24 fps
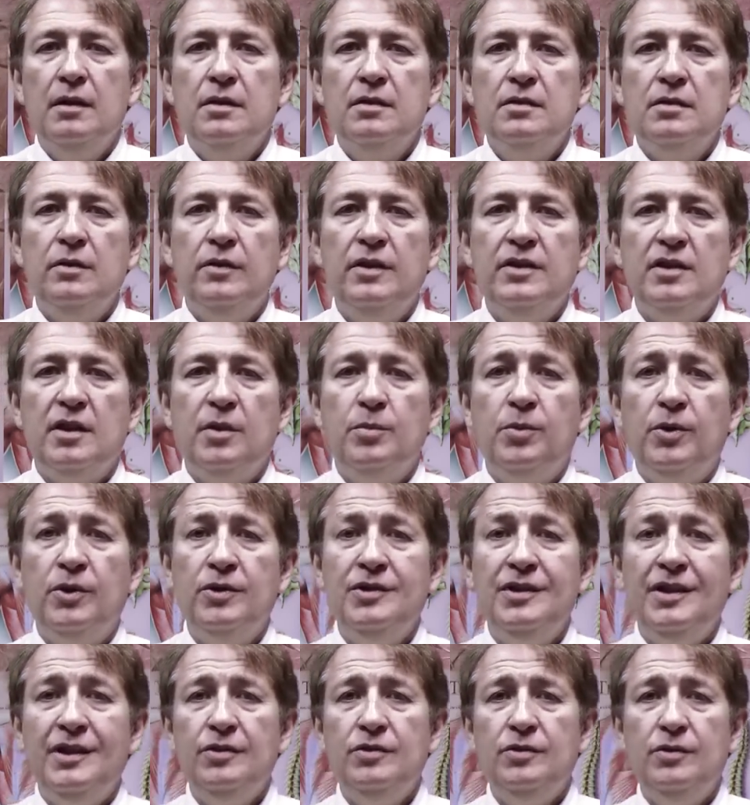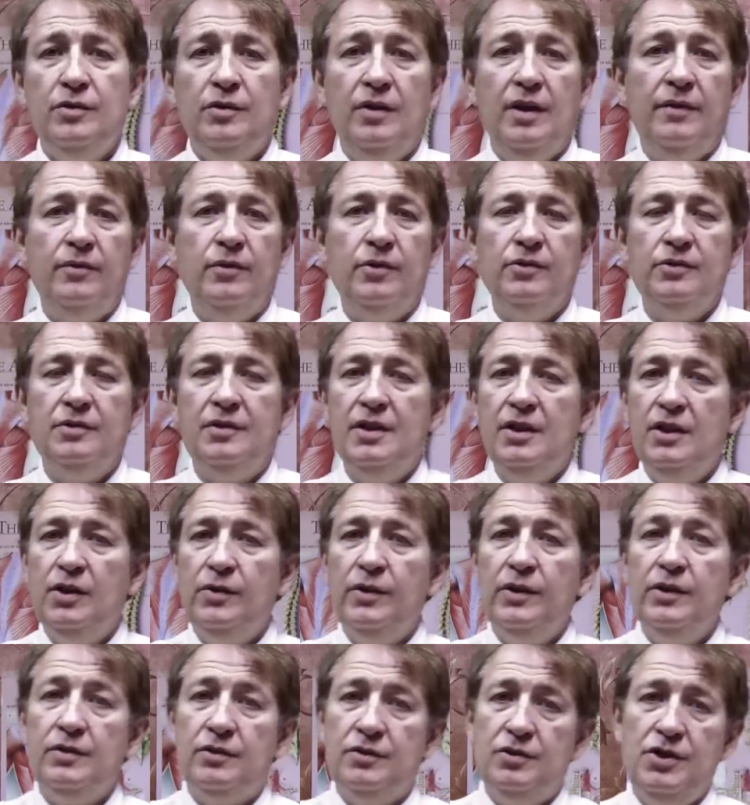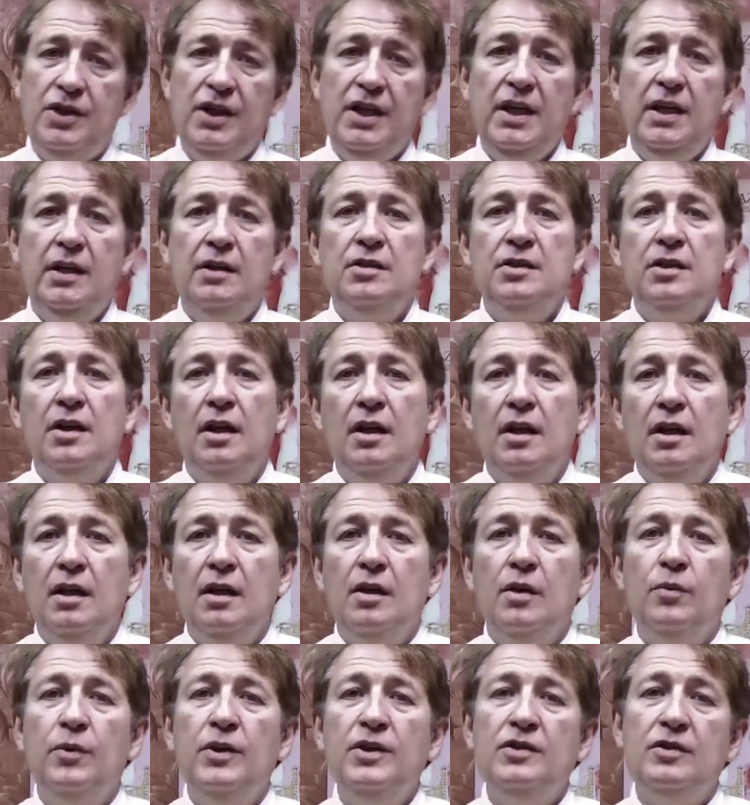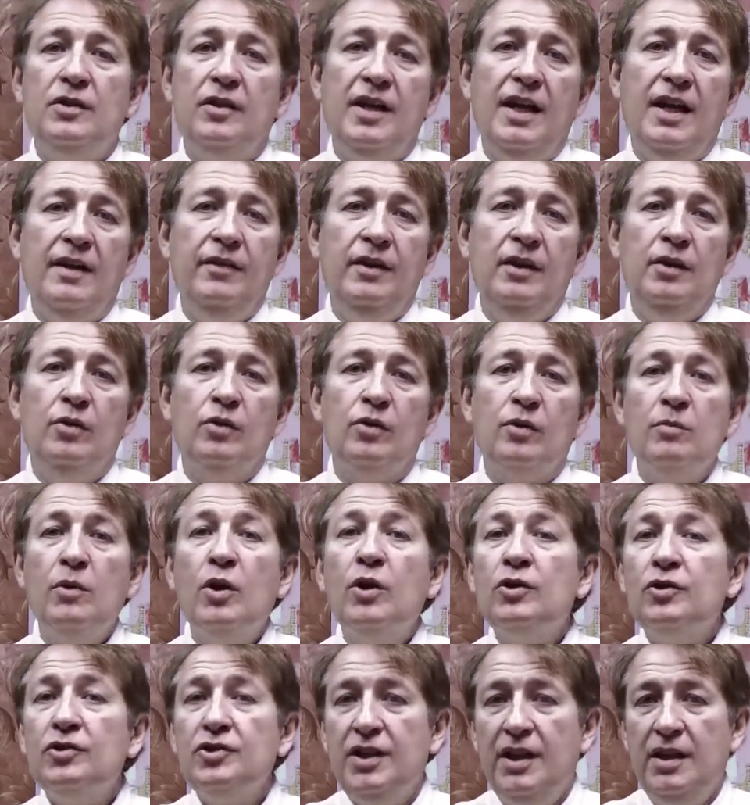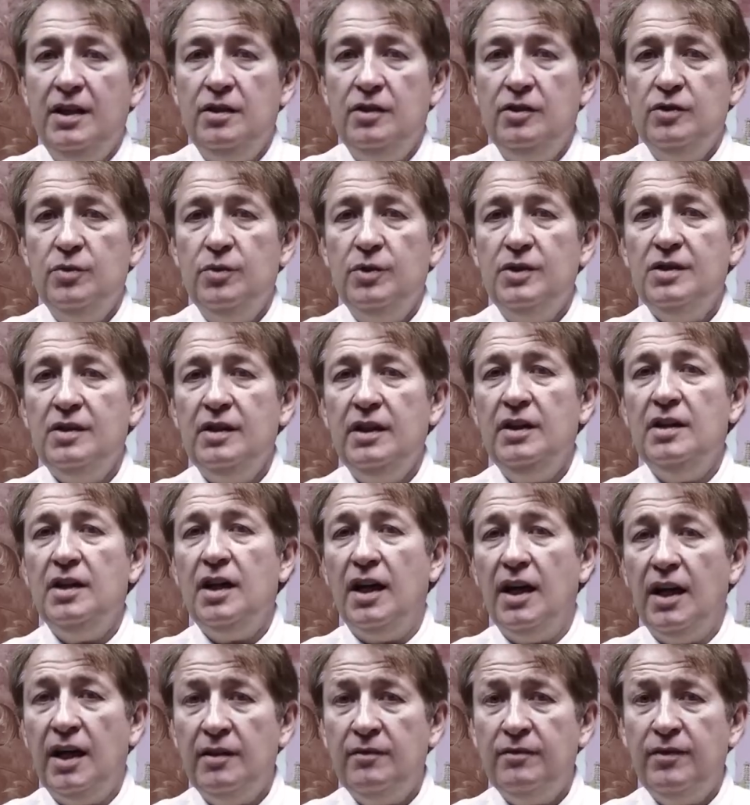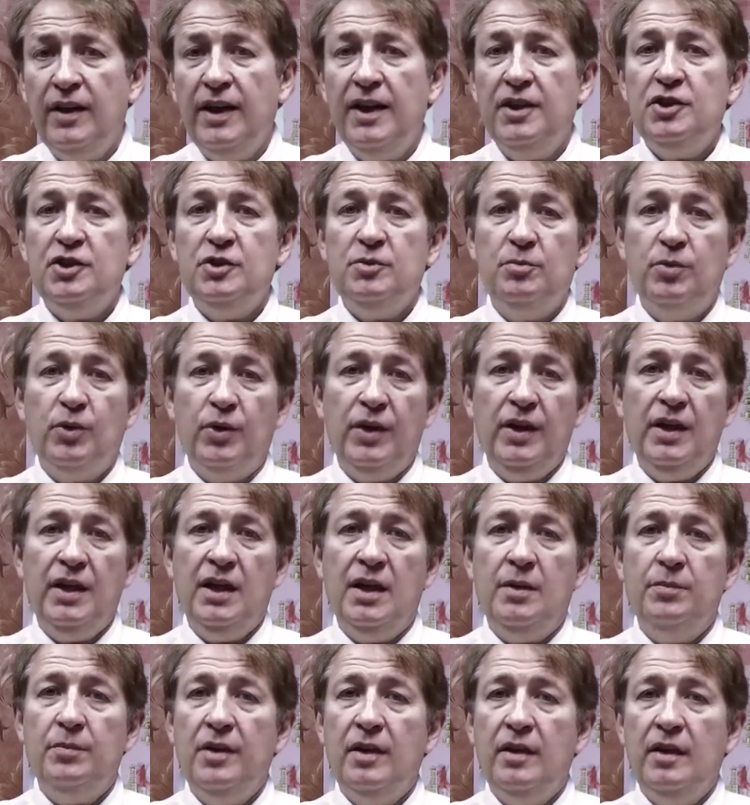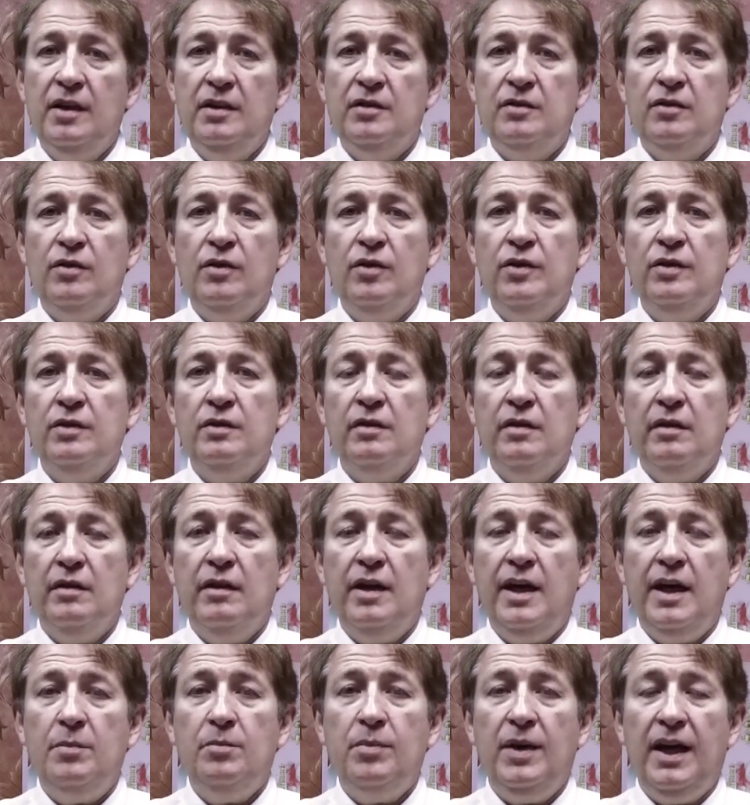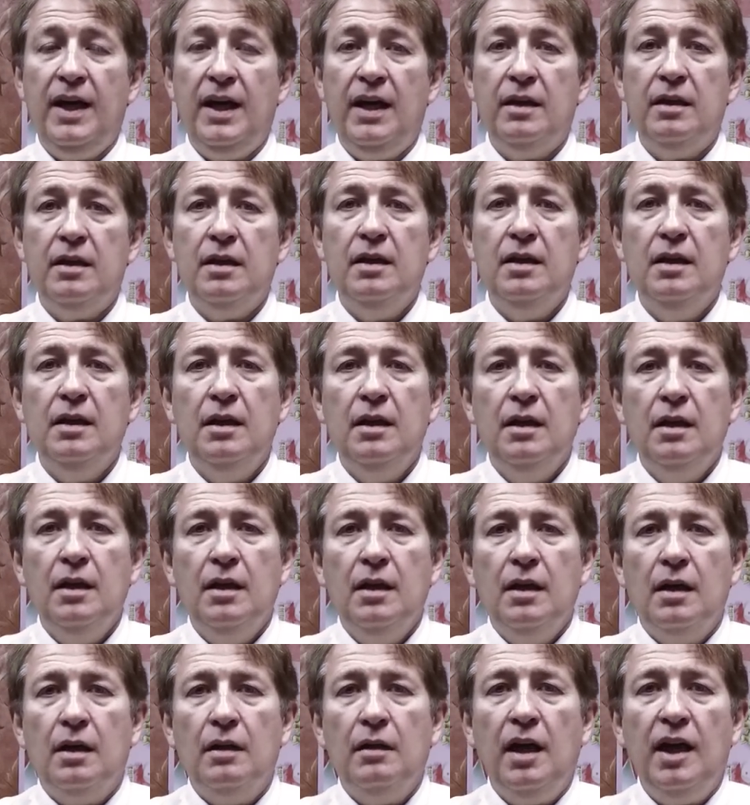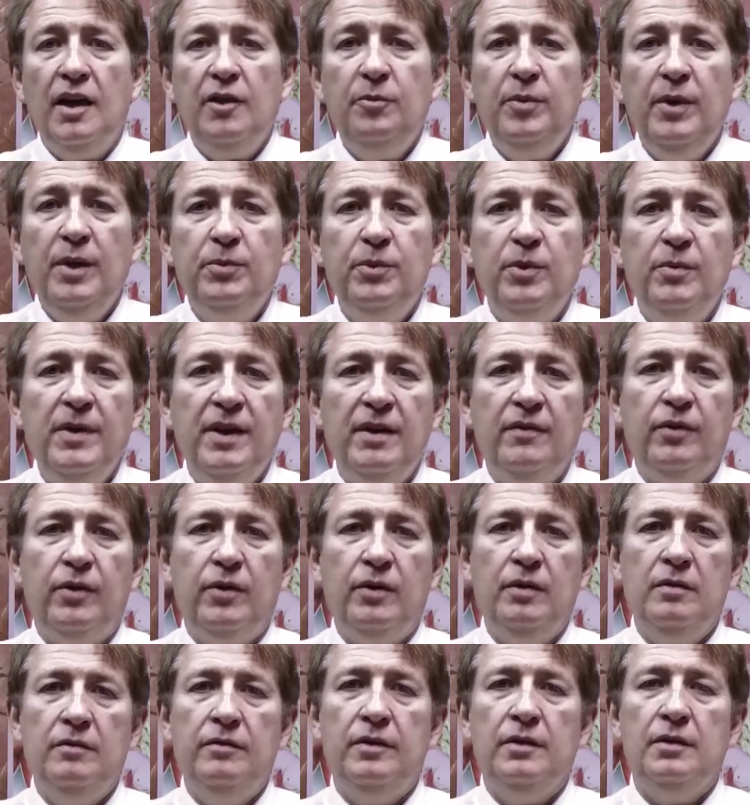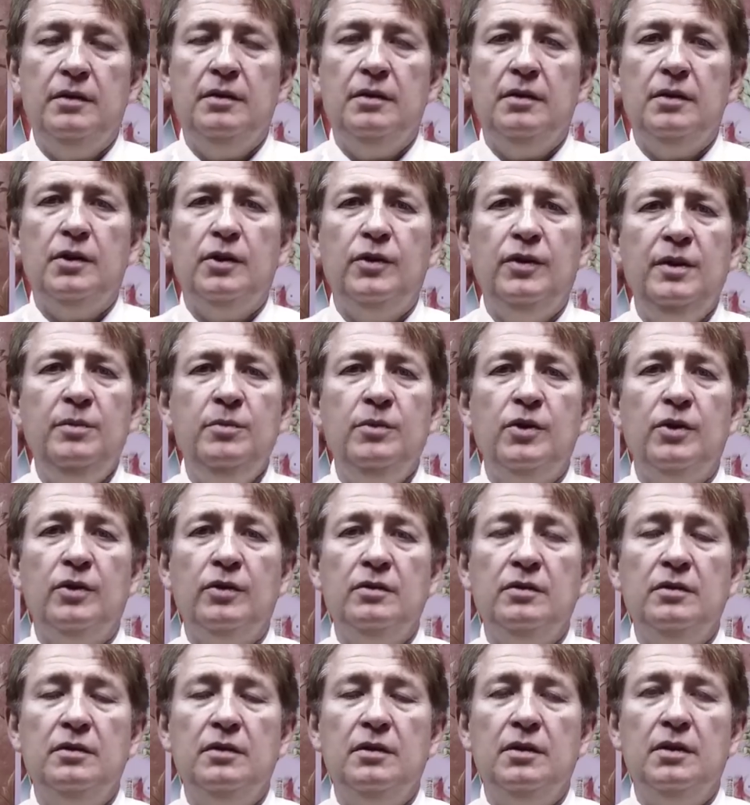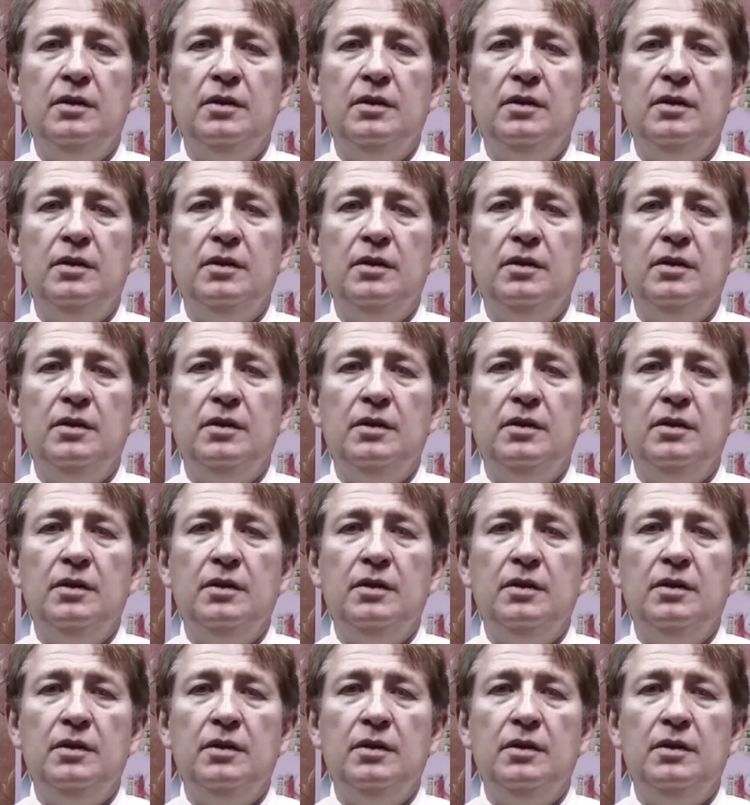So as our progesterone levels decrease or change, we start having hormonal changes which lead to hot flashes, burning up, and things along that path. A lot of people may have heard of a cream called